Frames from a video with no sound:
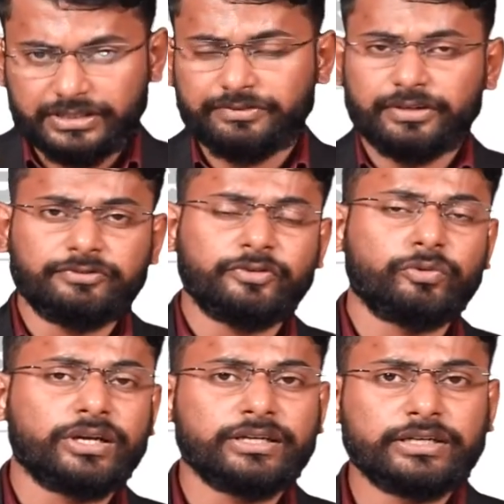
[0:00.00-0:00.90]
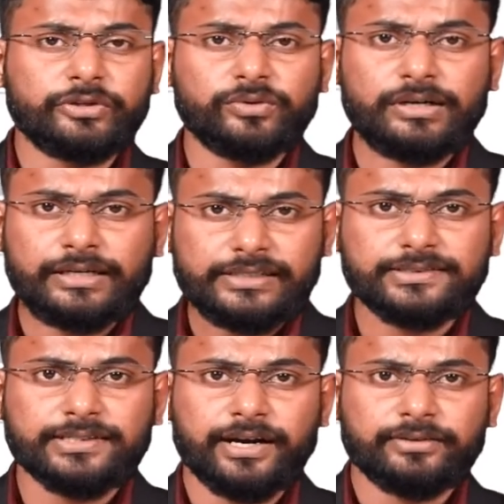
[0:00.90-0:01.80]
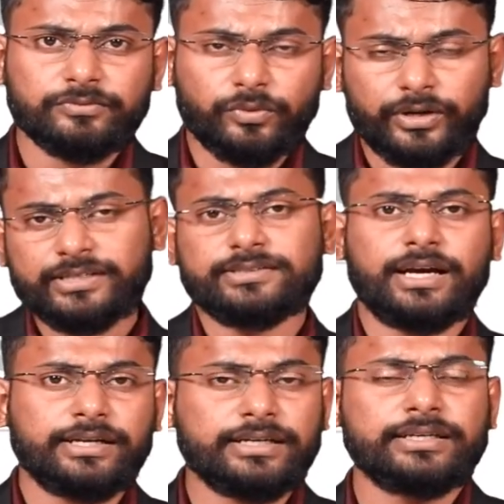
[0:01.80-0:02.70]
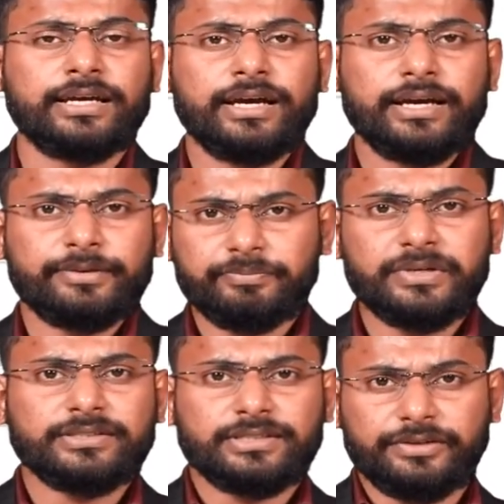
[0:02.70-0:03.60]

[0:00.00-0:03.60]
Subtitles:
Even if you read it, you will understand what exactly it means,